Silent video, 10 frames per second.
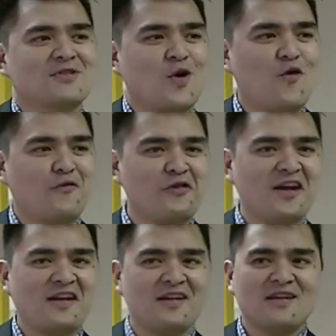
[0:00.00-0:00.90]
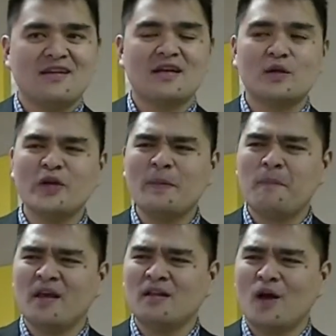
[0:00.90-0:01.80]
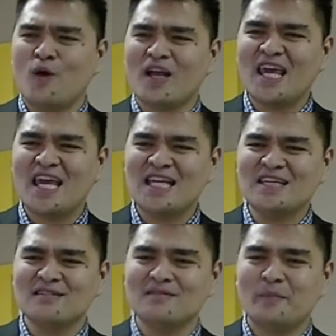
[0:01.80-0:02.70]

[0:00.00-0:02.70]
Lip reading: go for it, including Bill Hing